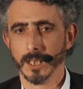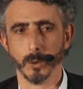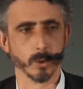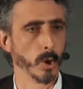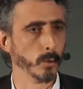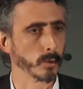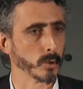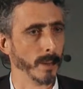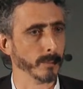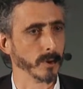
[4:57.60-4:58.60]
or Donald
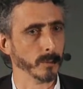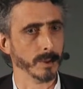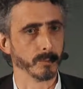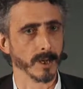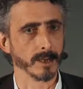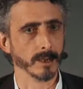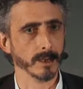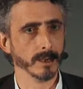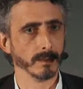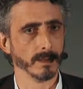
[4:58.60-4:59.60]
Trump could be
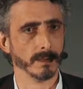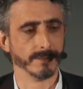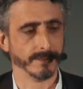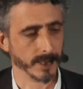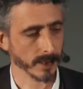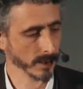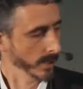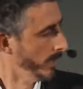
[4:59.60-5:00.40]
president. Oh, fuck.